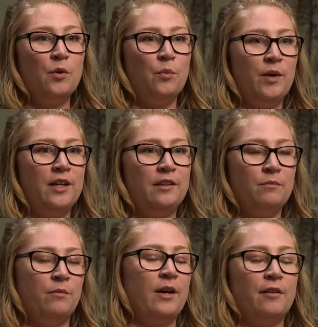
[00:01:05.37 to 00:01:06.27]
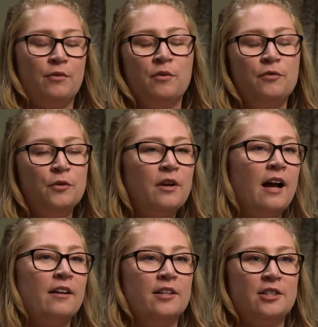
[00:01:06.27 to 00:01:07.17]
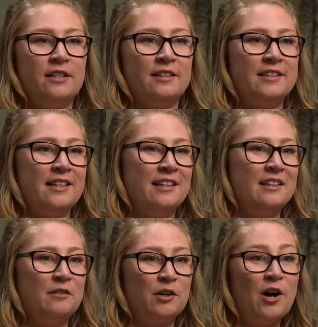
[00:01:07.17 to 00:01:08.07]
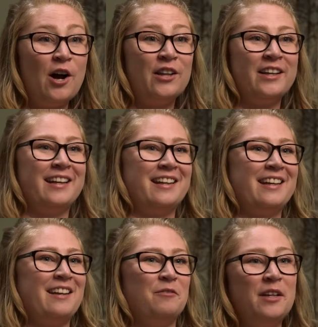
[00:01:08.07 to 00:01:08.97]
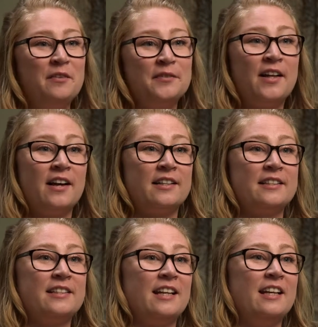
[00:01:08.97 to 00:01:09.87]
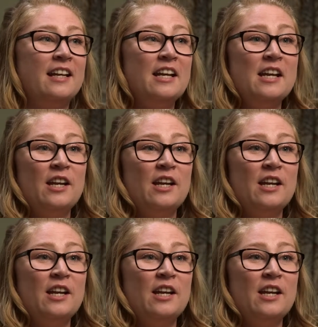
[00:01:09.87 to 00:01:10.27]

we went through food allergies and colic and reflux and